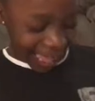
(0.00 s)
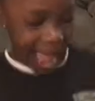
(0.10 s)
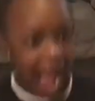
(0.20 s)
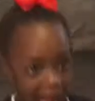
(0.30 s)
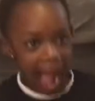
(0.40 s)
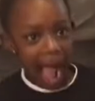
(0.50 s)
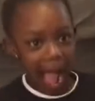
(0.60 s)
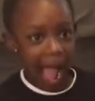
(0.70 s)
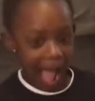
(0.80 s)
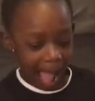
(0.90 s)
ordered them off
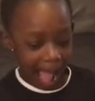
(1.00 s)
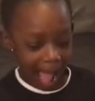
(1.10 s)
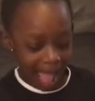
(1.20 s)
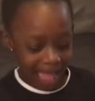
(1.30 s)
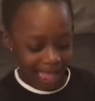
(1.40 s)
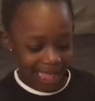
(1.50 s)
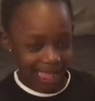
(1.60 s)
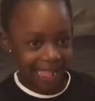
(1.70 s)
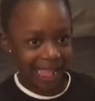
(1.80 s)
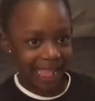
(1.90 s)
my debit card
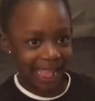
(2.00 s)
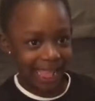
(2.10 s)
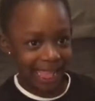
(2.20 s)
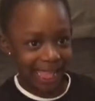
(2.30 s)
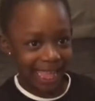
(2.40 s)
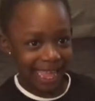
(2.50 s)
too, huh?